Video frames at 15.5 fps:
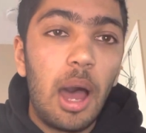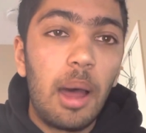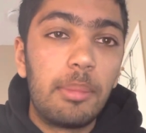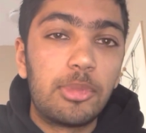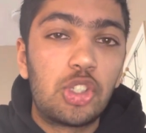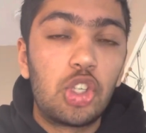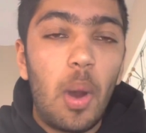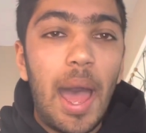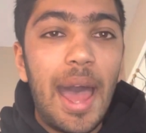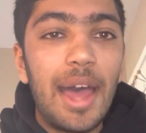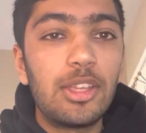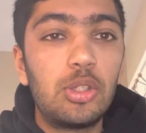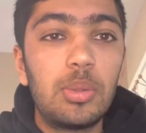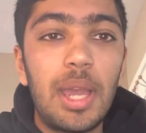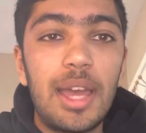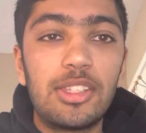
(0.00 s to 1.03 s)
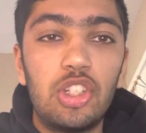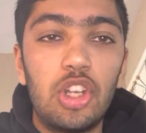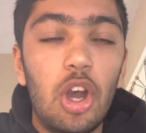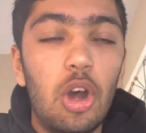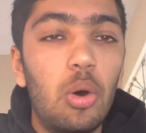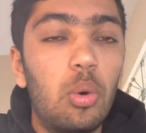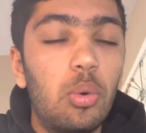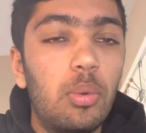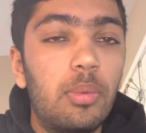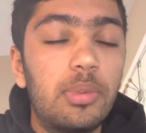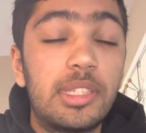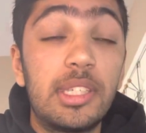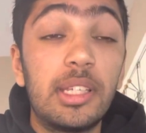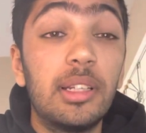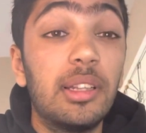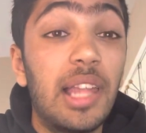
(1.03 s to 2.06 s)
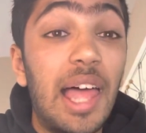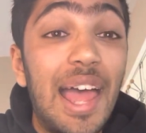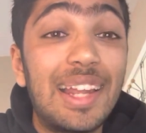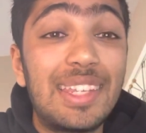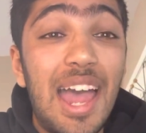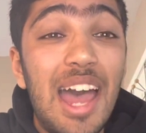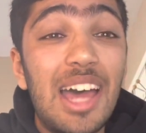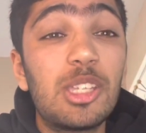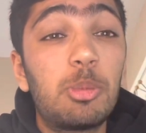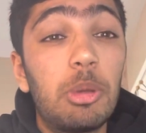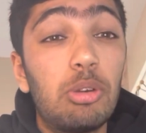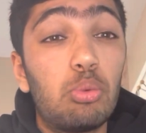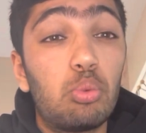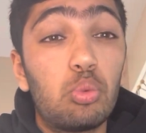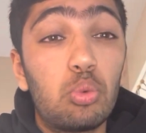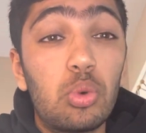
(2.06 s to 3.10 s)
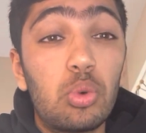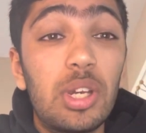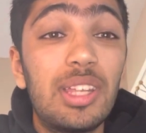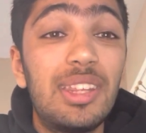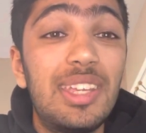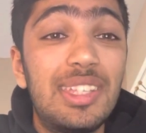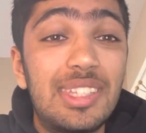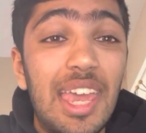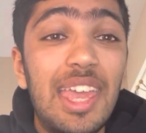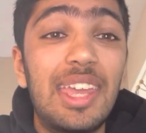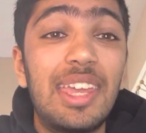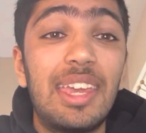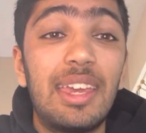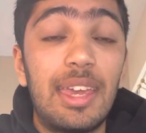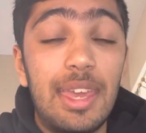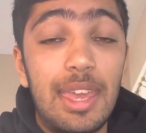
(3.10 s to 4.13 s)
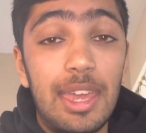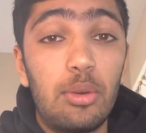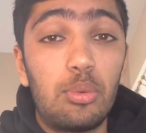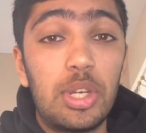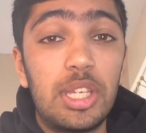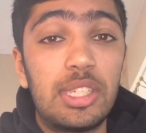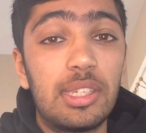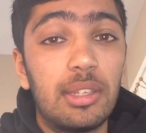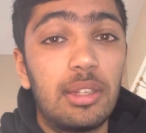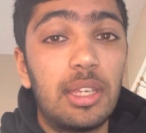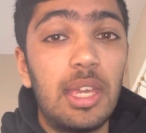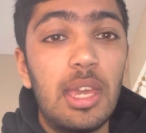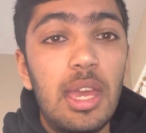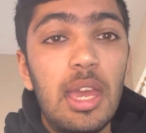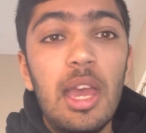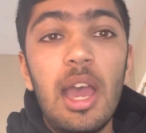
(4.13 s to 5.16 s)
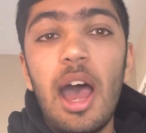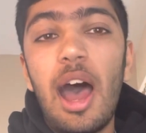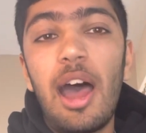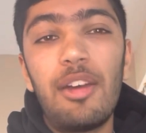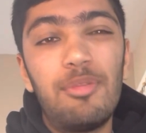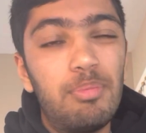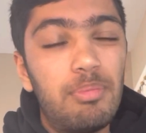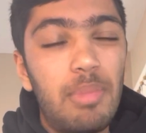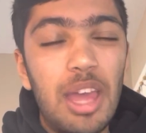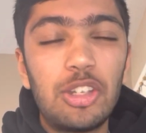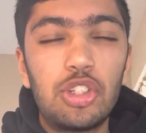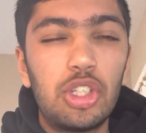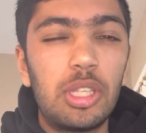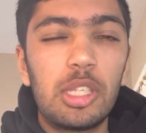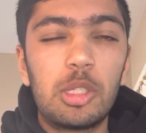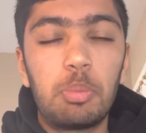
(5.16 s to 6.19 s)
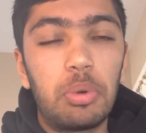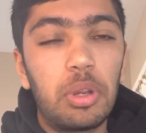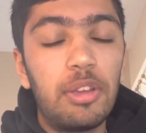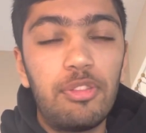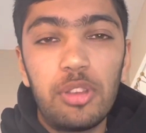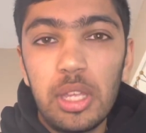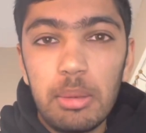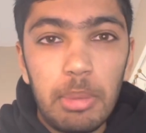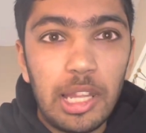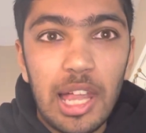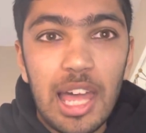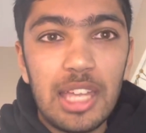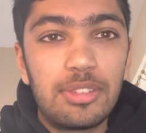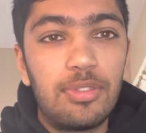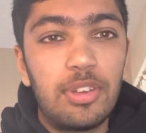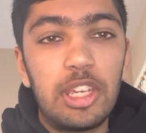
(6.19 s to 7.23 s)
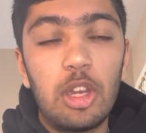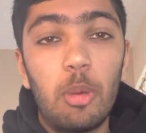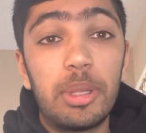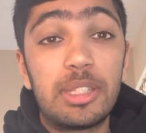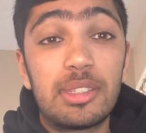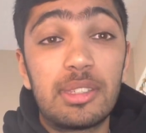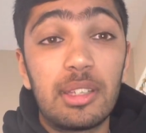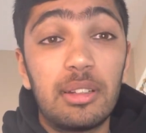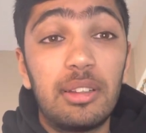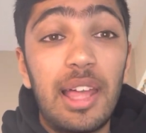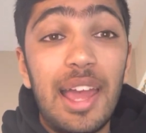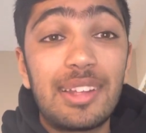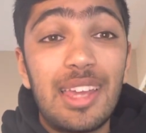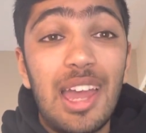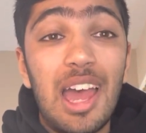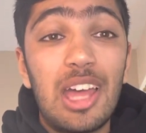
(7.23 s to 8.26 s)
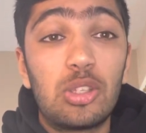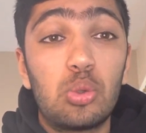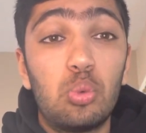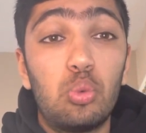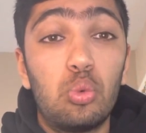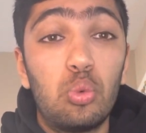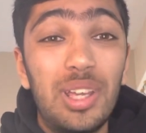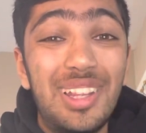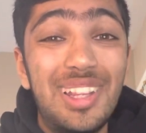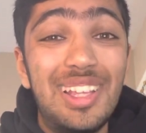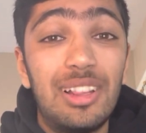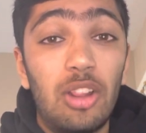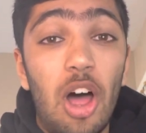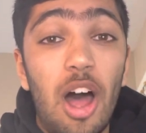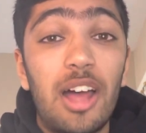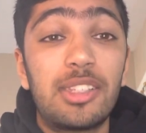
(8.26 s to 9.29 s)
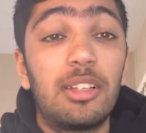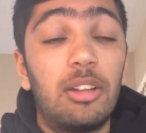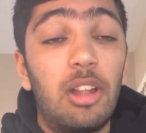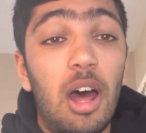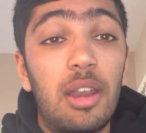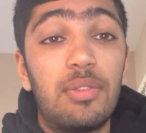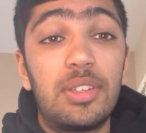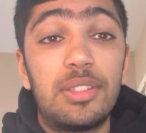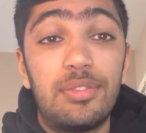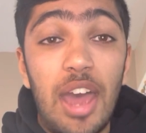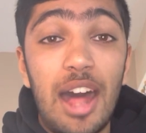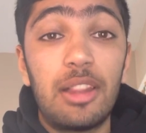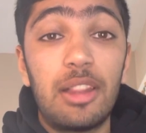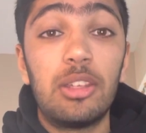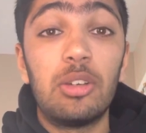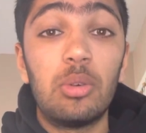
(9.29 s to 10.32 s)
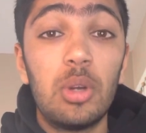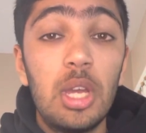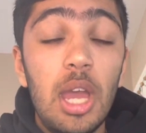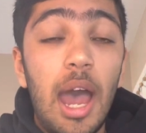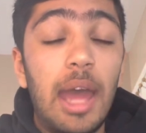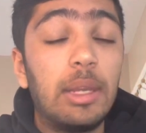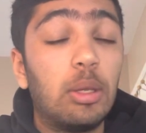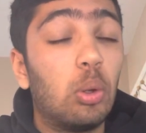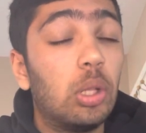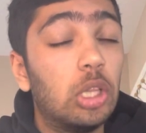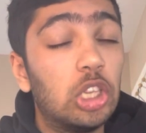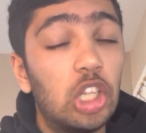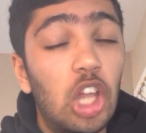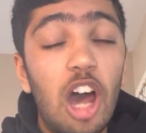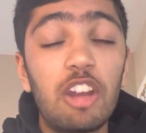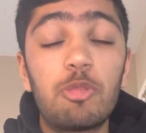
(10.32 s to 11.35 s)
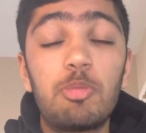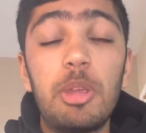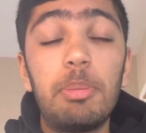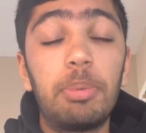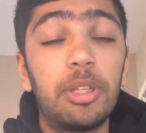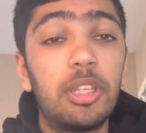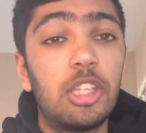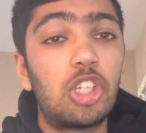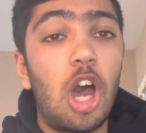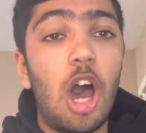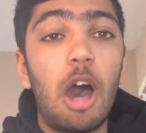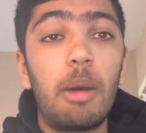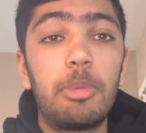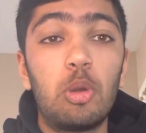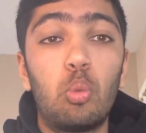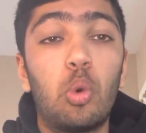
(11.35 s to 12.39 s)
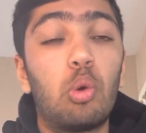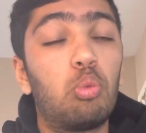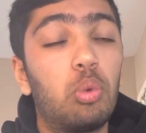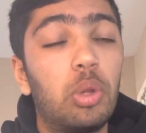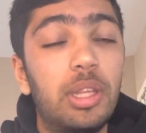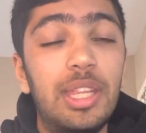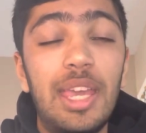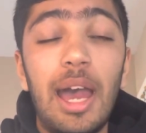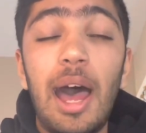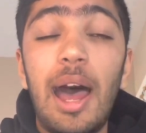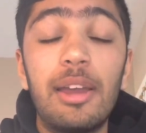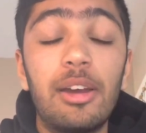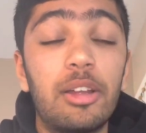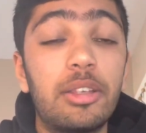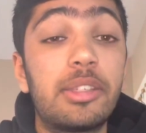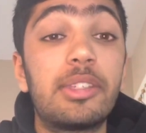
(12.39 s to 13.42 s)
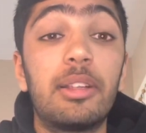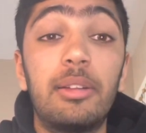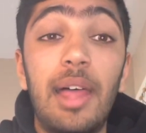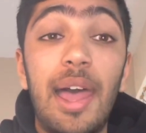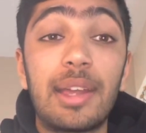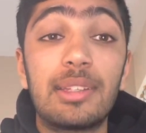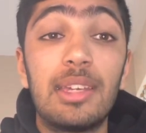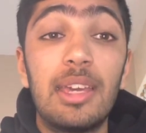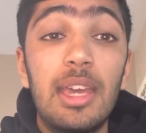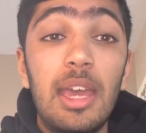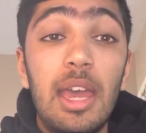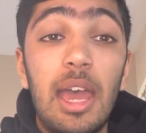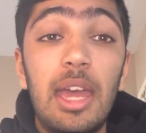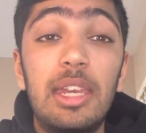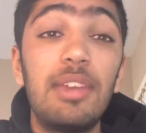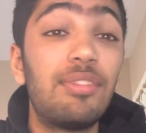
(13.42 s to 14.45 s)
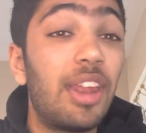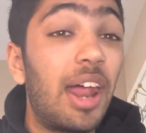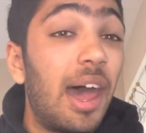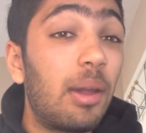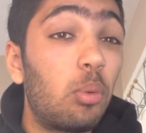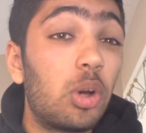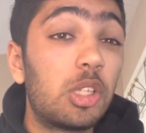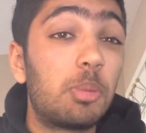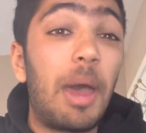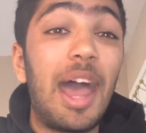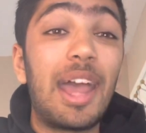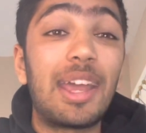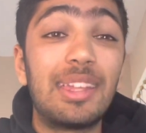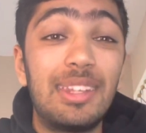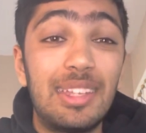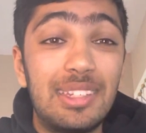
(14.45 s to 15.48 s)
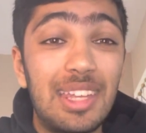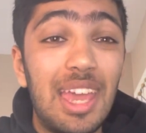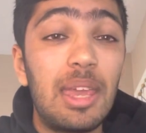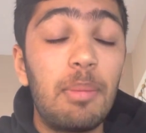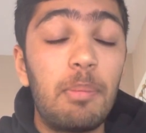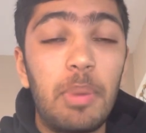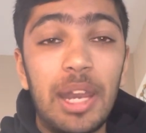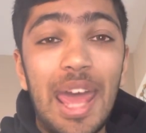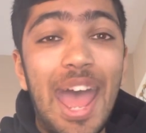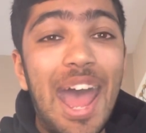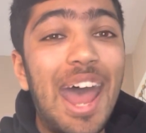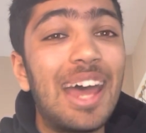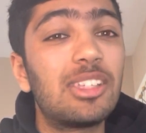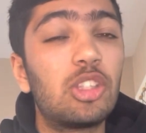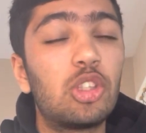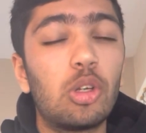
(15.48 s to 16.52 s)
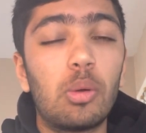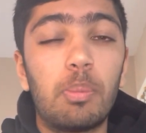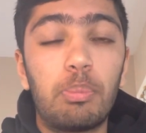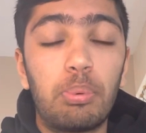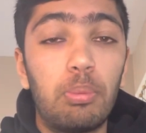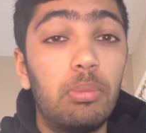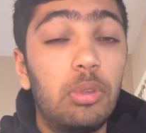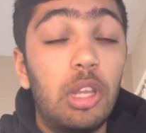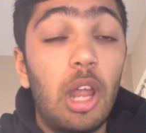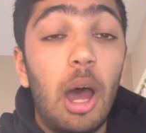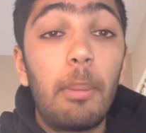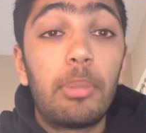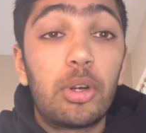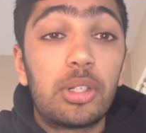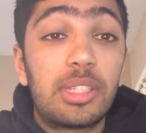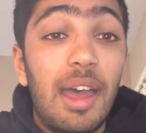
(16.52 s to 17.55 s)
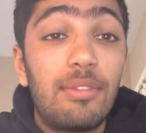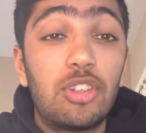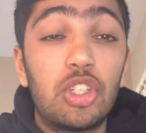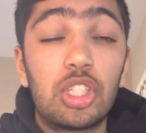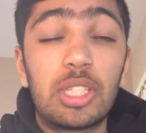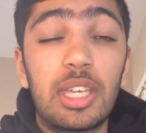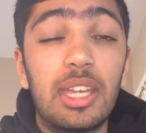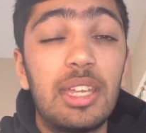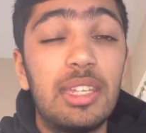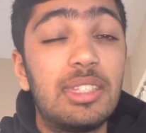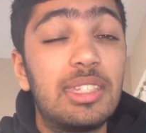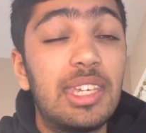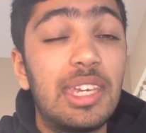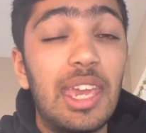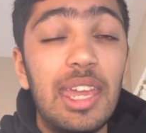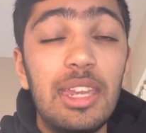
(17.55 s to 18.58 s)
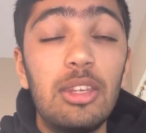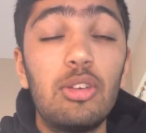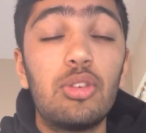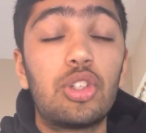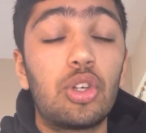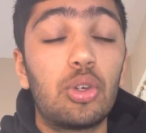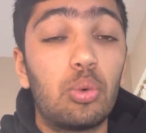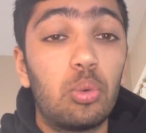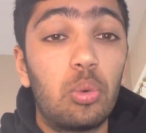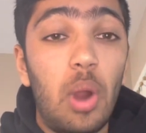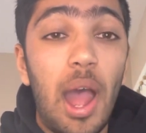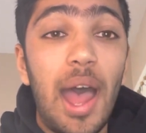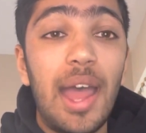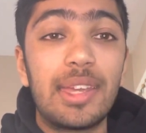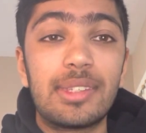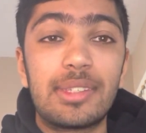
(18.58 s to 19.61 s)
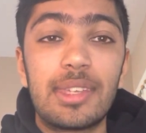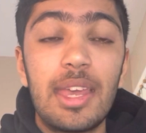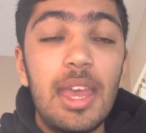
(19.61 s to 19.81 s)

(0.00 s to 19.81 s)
So as you guys know, Select has been really taking a hit recently. I've mentioned this briefly in my last video, but Select has really lost a lot of its value. I know a lot of people in this hobby were really high on Select, and even I was back in the day, but as their numbers have just continued to rise,